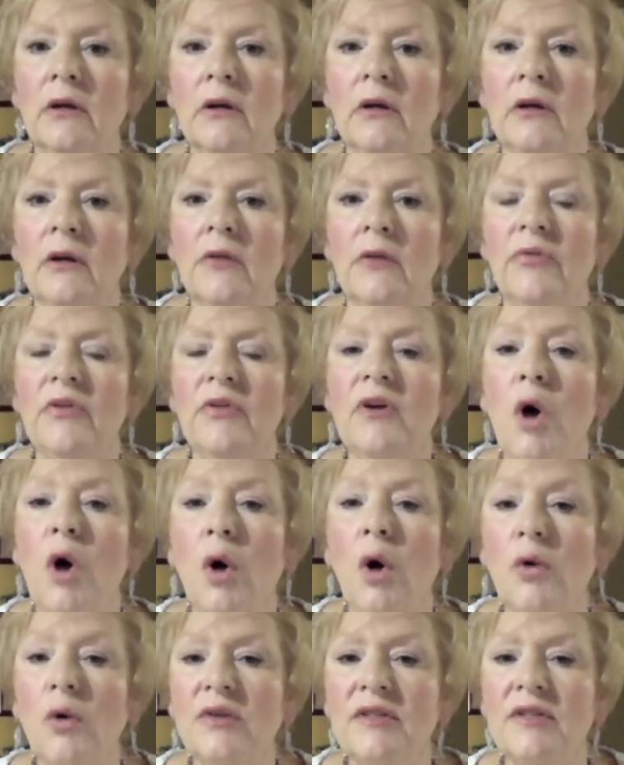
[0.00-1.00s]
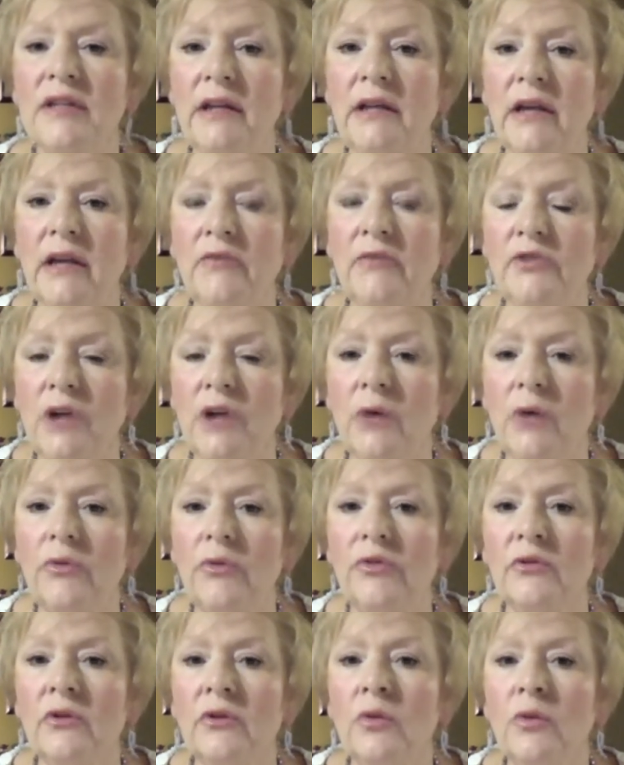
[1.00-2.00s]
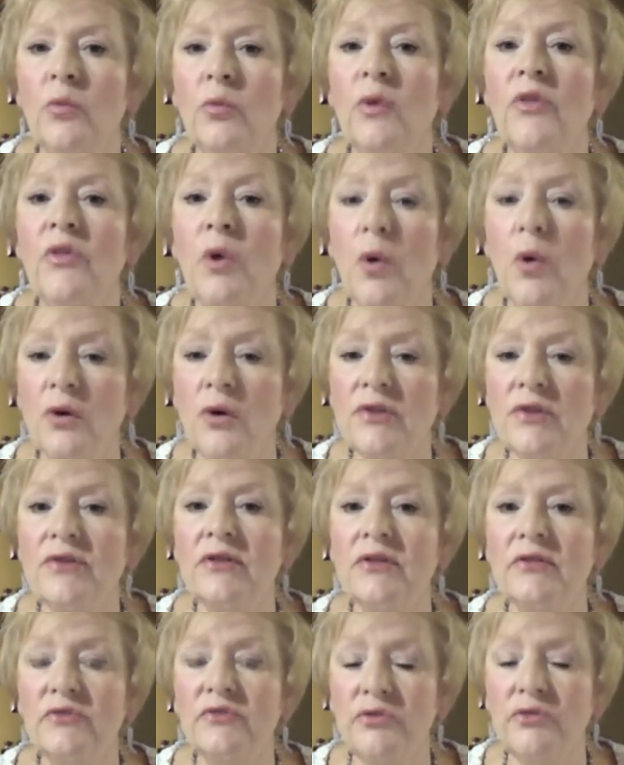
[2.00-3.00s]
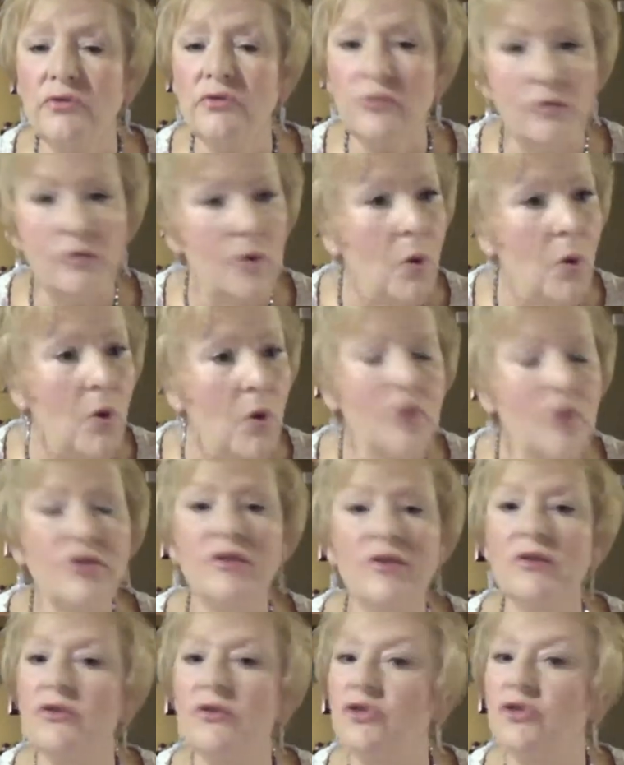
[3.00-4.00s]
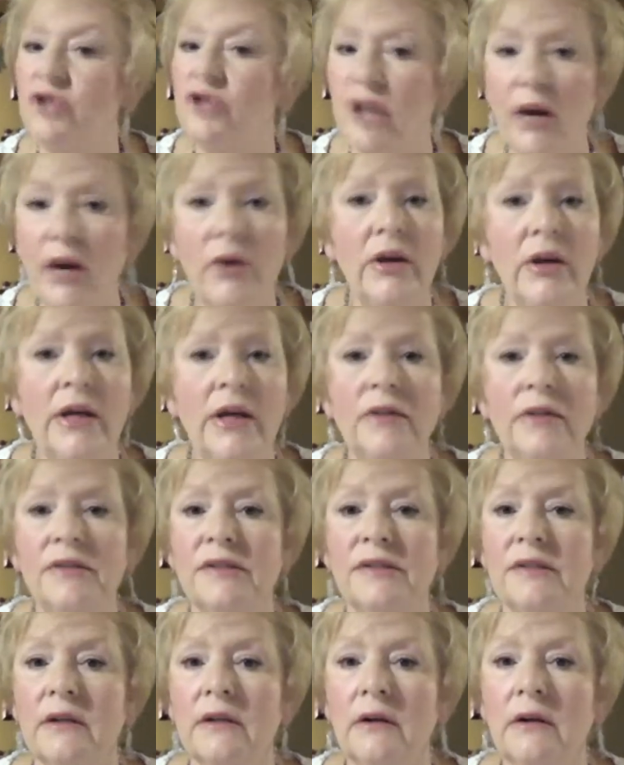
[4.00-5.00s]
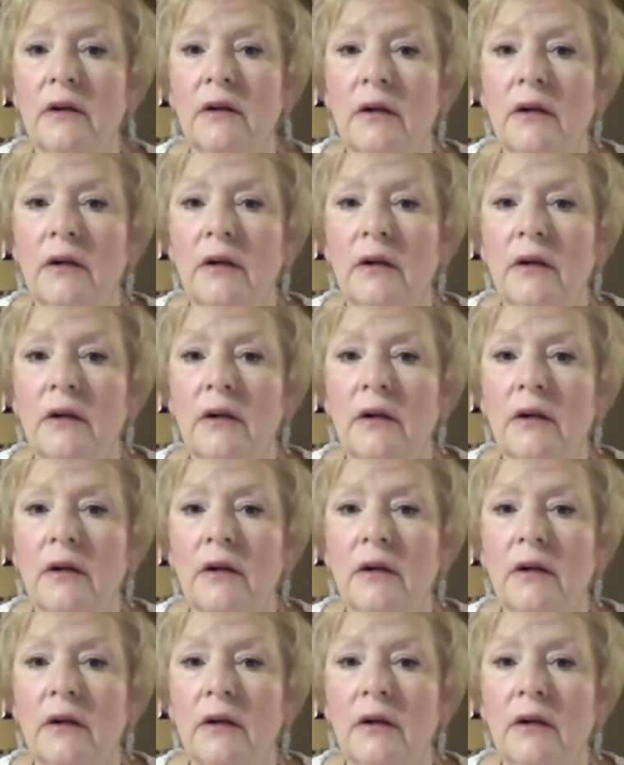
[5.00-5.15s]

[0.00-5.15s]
the whole city of Dothan with horses of horses, chariots.